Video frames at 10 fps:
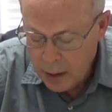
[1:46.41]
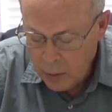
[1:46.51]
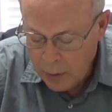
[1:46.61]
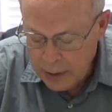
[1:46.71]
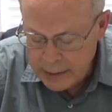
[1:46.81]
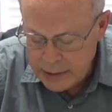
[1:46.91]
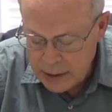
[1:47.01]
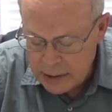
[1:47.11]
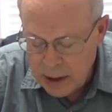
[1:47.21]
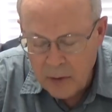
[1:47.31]
When it
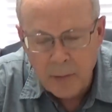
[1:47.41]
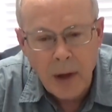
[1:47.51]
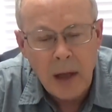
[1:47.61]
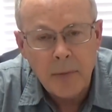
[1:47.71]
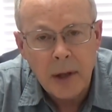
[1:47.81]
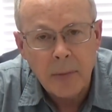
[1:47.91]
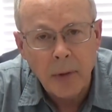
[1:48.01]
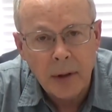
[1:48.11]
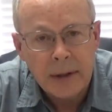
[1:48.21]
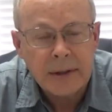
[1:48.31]
says, if my
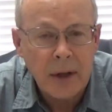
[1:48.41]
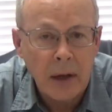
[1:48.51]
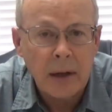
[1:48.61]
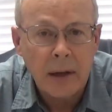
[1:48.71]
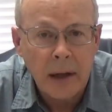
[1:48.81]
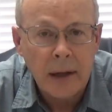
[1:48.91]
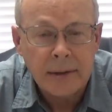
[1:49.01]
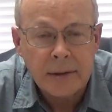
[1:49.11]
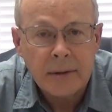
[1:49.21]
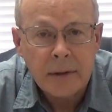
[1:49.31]
people, he's talking to
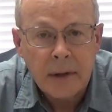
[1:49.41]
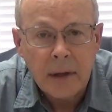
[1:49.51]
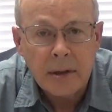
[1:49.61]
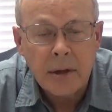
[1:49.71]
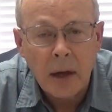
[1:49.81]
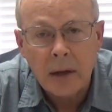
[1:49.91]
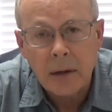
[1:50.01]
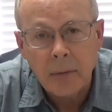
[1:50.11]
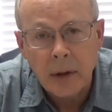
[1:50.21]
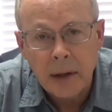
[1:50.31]
us. He's talking
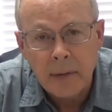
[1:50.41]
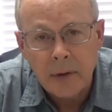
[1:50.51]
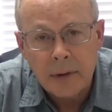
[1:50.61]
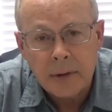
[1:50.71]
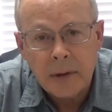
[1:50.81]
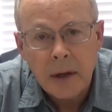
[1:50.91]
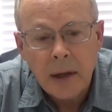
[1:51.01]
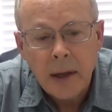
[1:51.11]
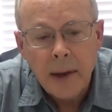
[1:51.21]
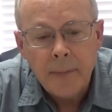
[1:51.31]
to believers.
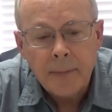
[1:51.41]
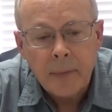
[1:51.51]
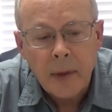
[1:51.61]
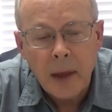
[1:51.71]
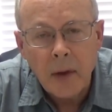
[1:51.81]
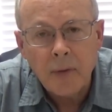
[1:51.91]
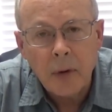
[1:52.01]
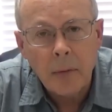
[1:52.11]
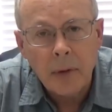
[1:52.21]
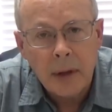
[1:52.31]
If
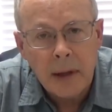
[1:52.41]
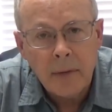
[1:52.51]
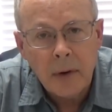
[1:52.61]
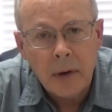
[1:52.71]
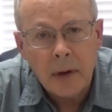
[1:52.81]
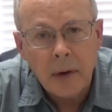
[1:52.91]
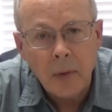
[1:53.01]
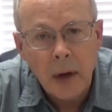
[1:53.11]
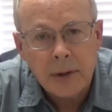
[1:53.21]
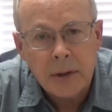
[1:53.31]
you're a believer and you're
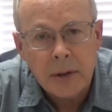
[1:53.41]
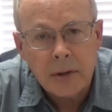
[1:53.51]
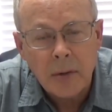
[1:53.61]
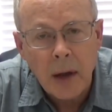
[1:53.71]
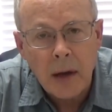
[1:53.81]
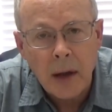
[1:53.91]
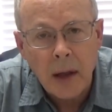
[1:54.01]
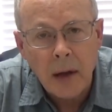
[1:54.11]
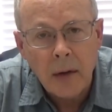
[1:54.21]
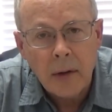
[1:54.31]
watching this right
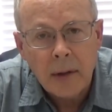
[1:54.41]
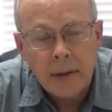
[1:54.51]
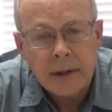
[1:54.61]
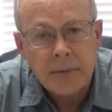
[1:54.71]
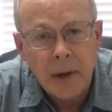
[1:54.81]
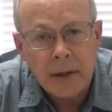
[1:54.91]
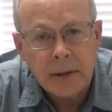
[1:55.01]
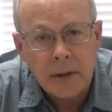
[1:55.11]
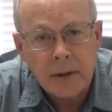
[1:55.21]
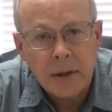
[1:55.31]
now, this
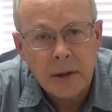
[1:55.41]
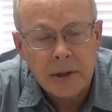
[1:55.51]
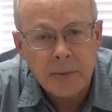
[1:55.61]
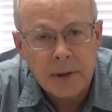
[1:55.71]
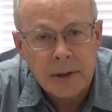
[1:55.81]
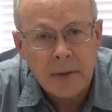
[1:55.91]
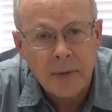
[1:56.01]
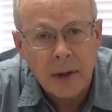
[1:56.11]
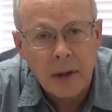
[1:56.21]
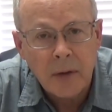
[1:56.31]
message is
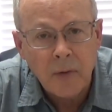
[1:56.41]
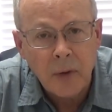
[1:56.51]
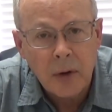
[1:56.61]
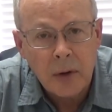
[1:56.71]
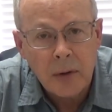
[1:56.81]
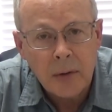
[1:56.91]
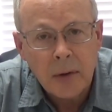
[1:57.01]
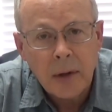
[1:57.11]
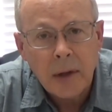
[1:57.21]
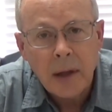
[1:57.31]
specifically for you
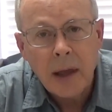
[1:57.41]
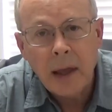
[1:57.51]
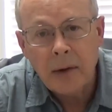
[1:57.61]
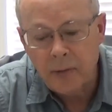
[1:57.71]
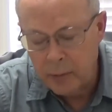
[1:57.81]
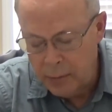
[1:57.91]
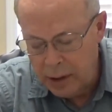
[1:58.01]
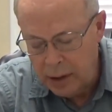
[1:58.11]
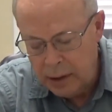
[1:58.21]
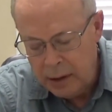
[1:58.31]
and for
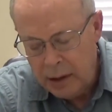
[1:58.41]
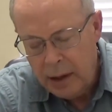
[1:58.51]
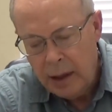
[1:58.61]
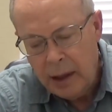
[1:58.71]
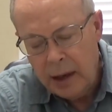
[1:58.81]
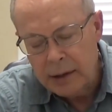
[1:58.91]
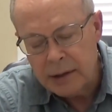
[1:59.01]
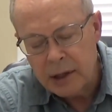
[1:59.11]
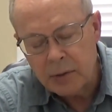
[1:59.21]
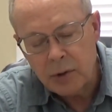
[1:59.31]
me. And it
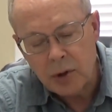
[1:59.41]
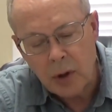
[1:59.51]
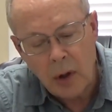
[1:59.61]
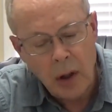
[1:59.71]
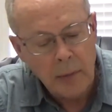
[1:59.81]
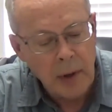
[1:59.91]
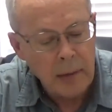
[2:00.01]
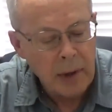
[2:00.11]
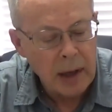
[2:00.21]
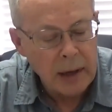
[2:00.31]
says, which are called by
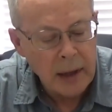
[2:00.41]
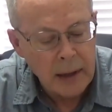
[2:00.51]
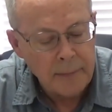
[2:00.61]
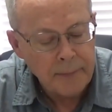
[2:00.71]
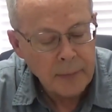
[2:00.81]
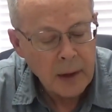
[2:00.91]
my name.